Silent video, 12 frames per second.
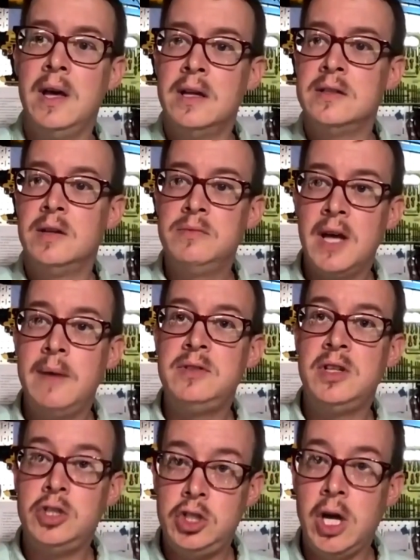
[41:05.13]
Sometimes
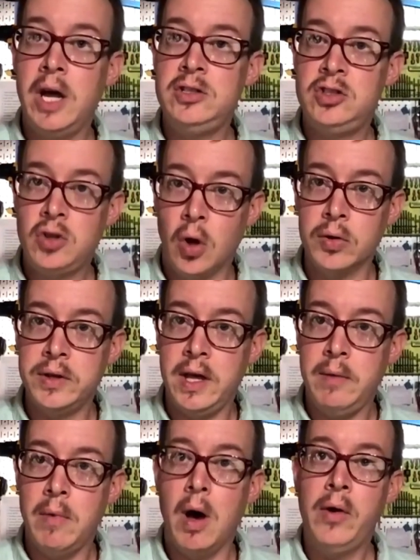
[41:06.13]
the judge told
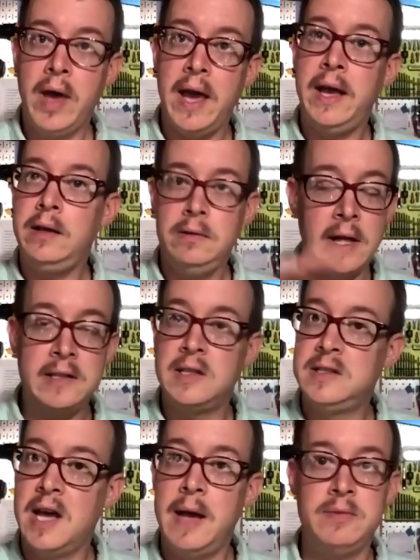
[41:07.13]
them, okay, that's a
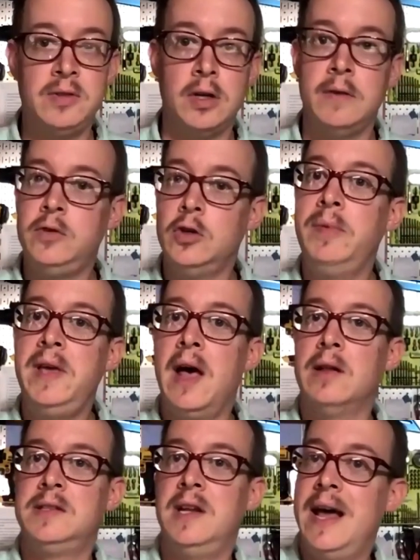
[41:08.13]
time served, you'll be
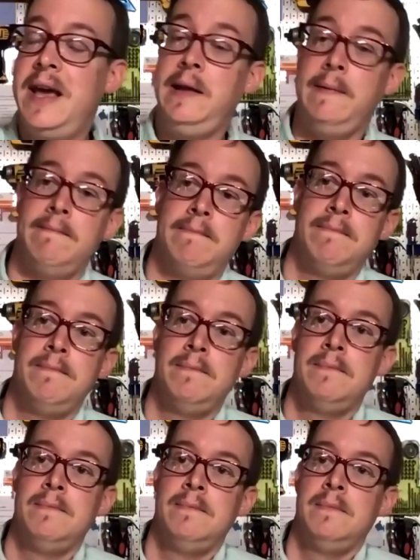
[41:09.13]
out tonight.
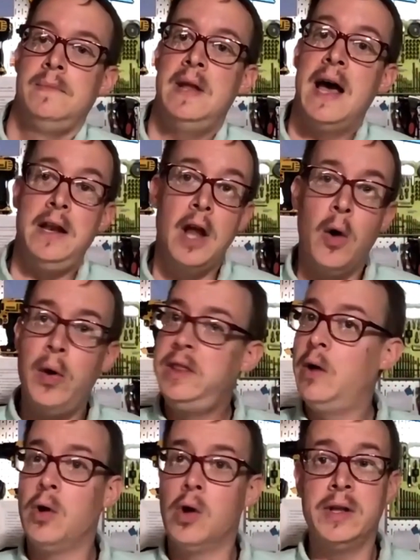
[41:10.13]
Not knowing they
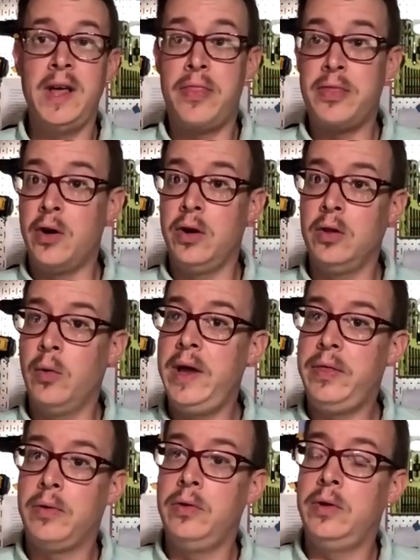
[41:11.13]
were only a third of the way
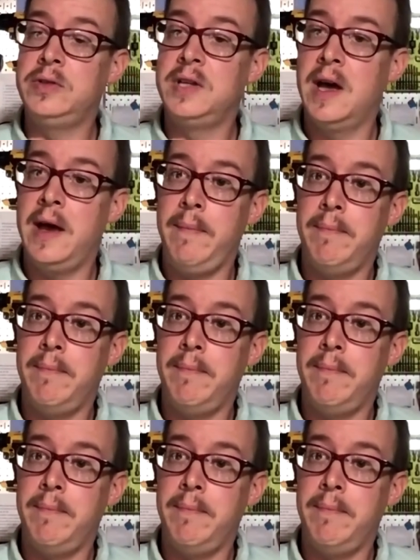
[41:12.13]
through their time.